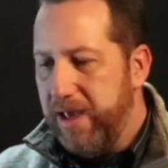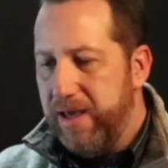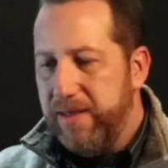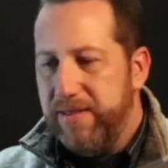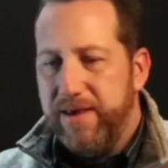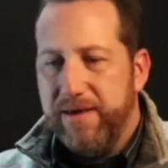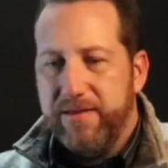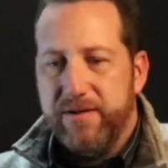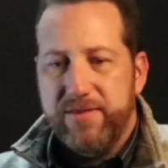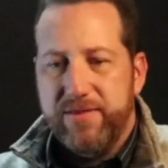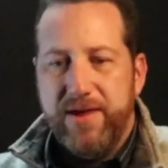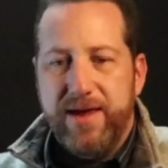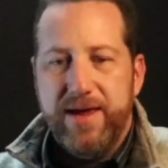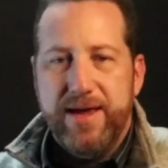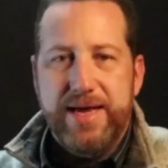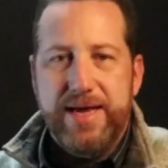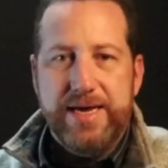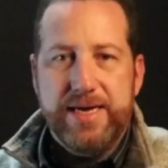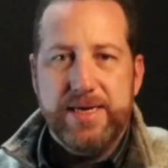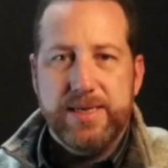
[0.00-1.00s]
The other
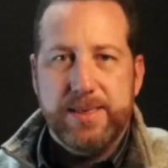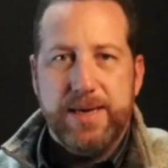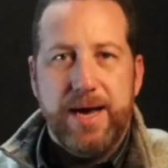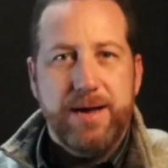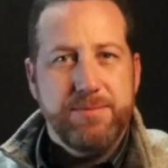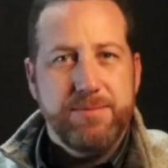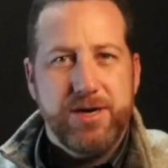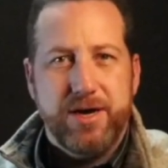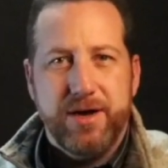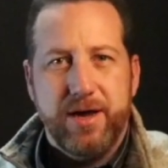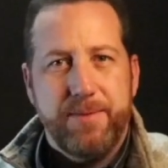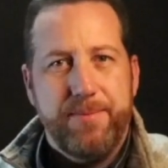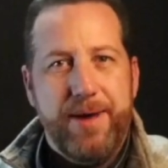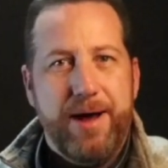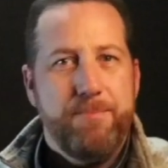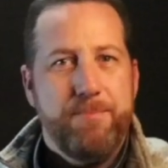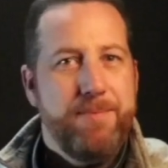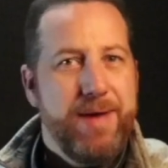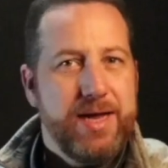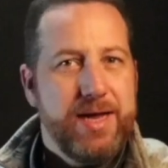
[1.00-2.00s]
thing is I'm talking
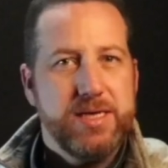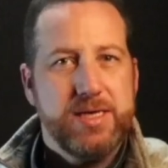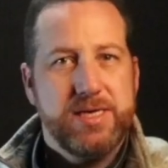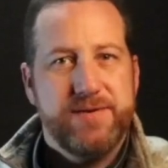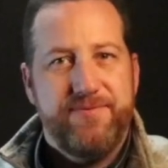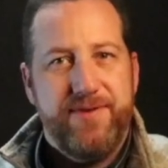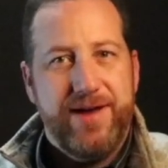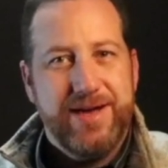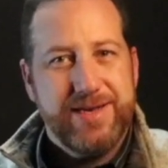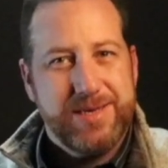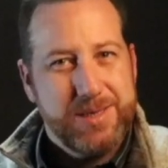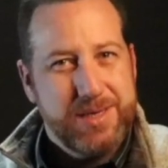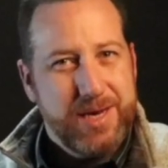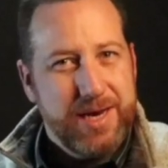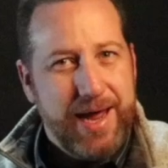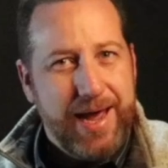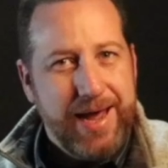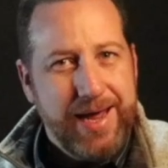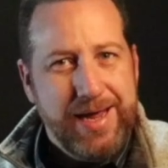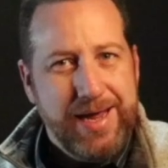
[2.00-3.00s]
about men's vests
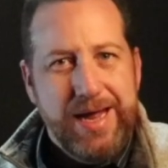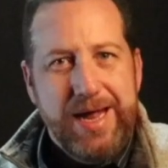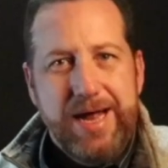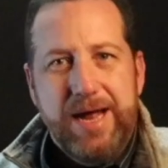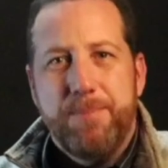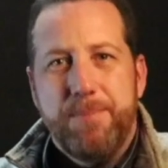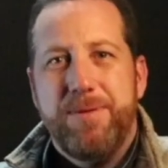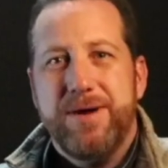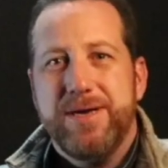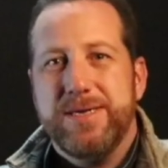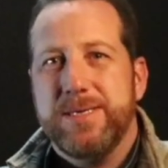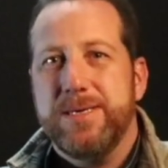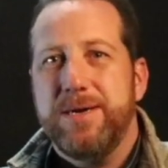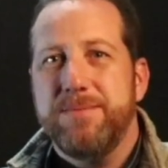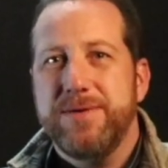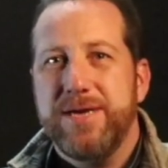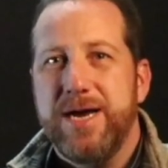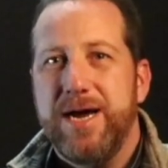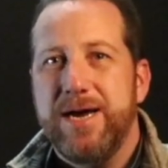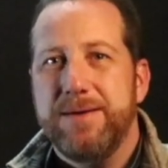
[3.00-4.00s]
today, but
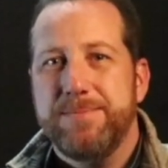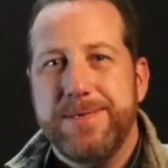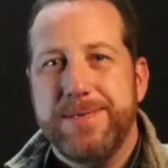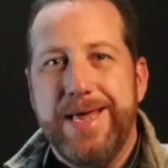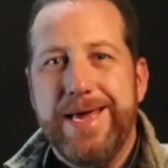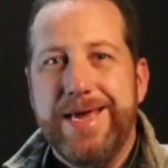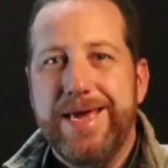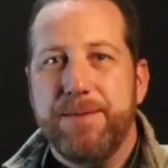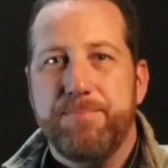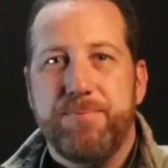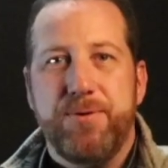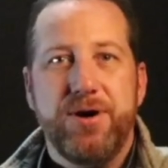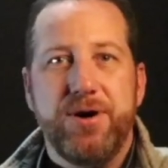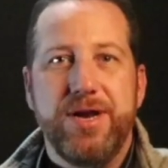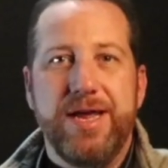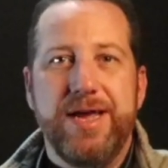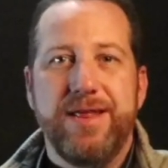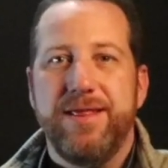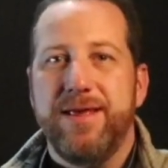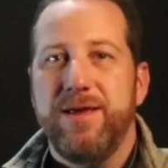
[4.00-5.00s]
sometimes they get
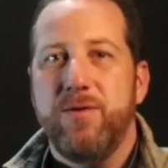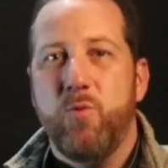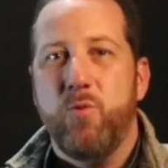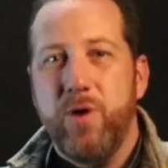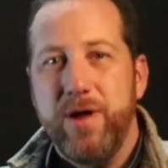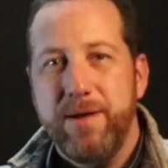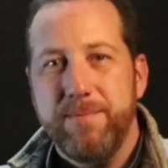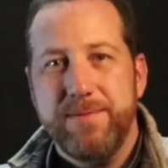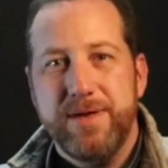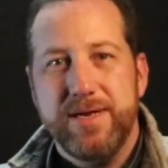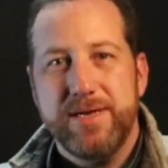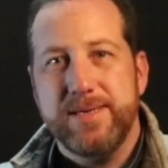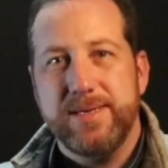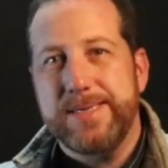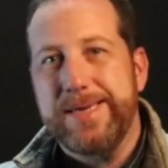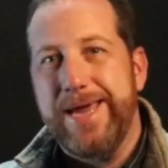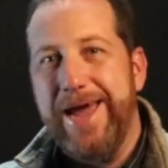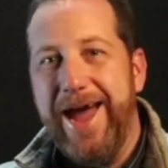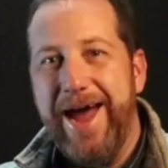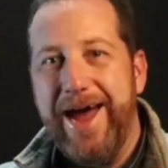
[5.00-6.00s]
put in the women's
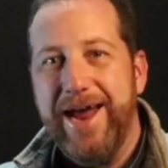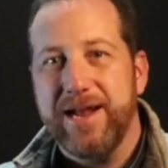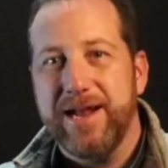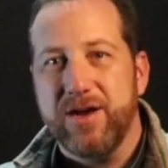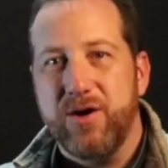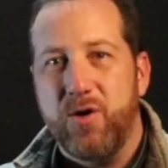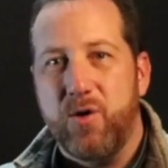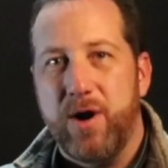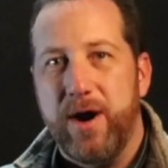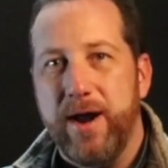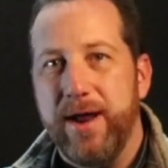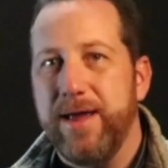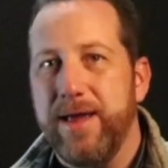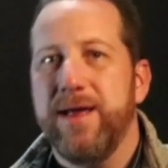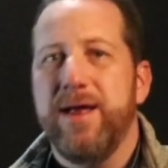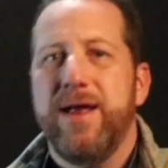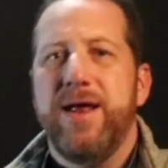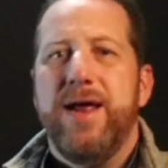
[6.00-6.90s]
category.